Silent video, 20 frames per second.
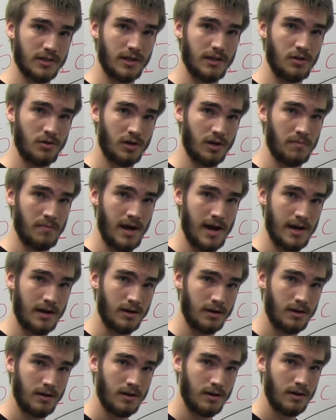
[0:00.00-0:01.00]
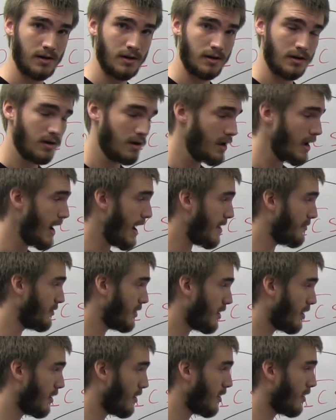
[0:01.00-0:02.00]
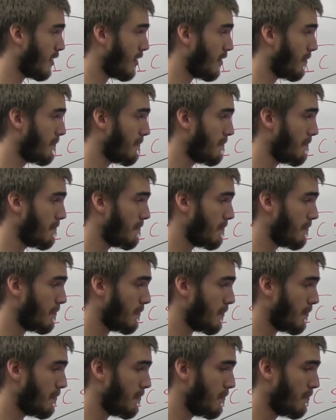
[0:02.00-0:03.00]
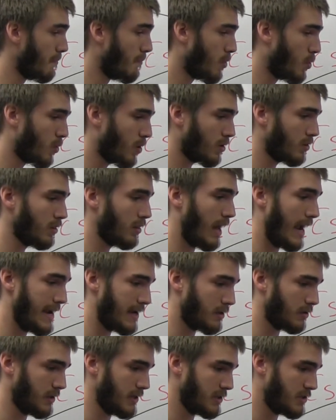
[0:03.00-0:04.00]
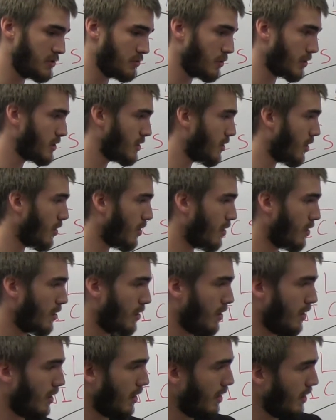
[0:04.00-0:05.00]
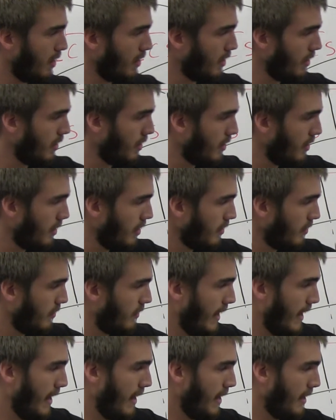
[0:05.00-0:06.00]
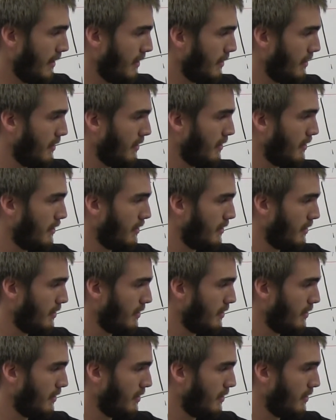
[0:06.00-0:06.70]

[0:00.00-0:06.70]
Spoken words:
that you can make, and they're more likely to occur than